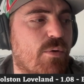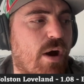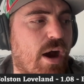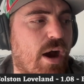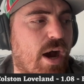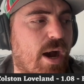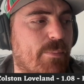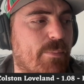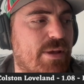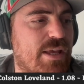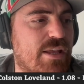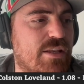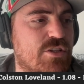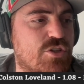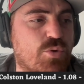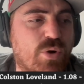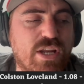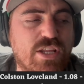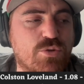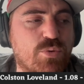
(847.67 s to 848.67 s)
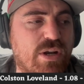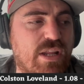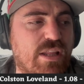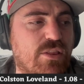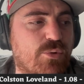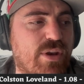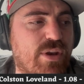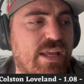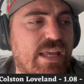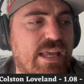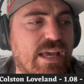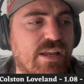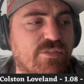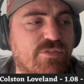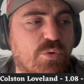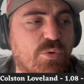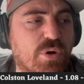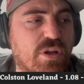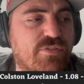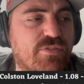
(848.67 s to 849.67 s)
In 2023, he had
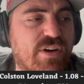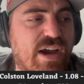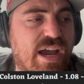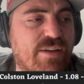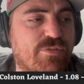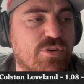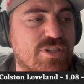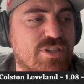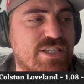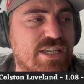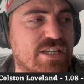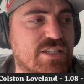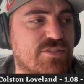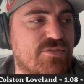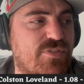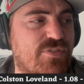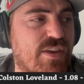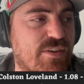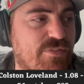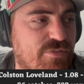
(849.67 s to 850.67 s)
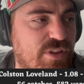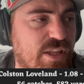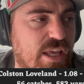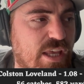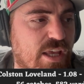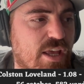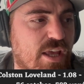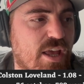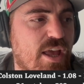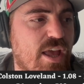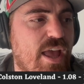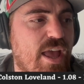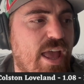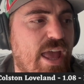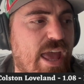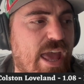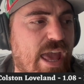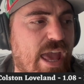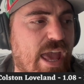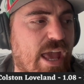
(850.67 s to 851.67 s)
45 for 650
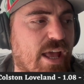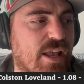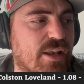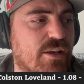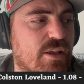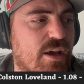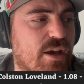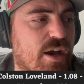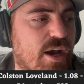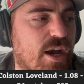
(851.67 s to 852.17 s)
and